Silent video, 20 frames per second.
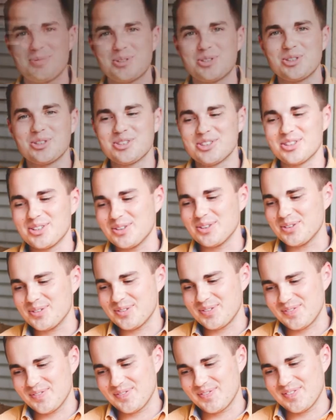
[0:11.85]
Patricia
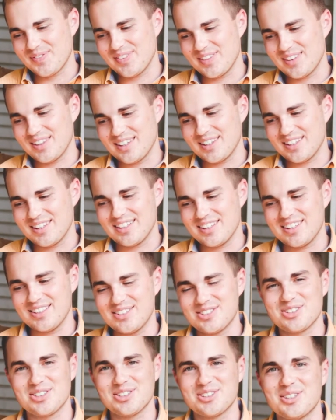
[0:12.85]

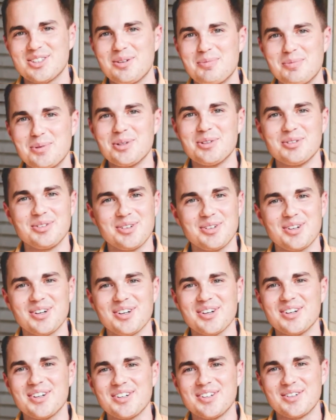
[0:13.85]
is just a beautiful
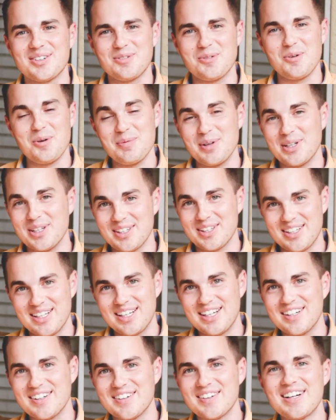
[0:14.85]
woman
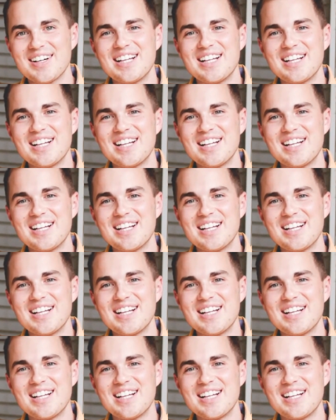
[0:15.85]
now.